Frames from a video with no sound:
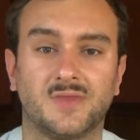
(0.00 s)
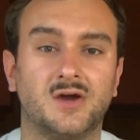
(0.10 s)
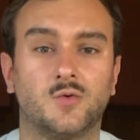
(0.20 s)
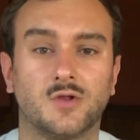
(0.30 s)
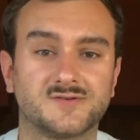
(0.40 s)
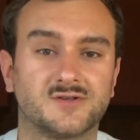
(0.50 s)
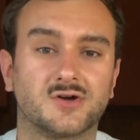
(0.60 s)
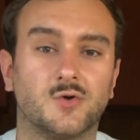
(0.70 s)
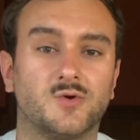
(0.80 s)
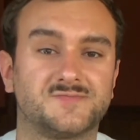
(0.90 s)
We'll also look at
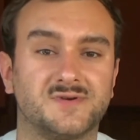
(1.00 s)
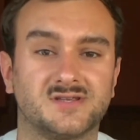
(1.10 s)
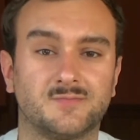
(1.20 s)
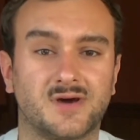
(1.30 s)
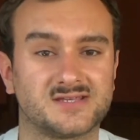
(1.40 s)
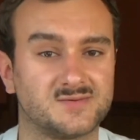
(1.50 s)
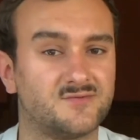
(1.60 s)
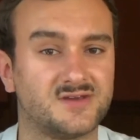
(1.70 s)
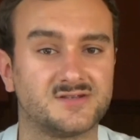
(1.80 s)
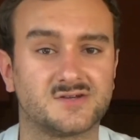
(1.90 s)
what's being done by some of the
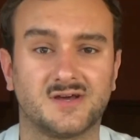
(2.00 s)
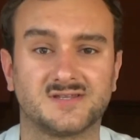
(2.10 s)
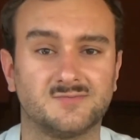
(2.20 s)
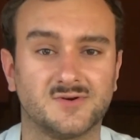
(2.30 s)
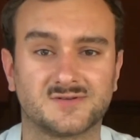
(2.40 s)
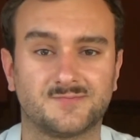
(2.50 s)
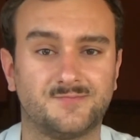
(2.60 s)
internet's most